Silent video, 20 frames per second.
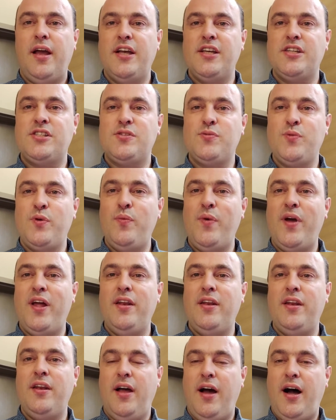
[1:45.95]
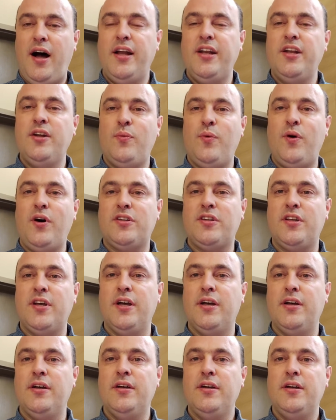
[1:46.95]
as we went
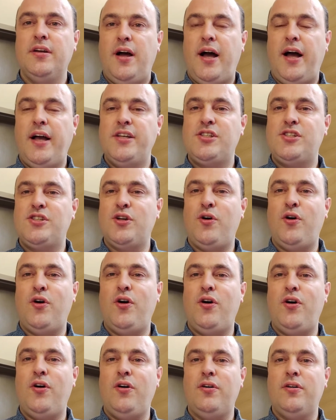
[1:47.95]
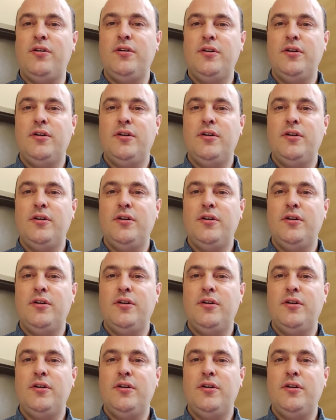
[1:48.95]
underwater, I saw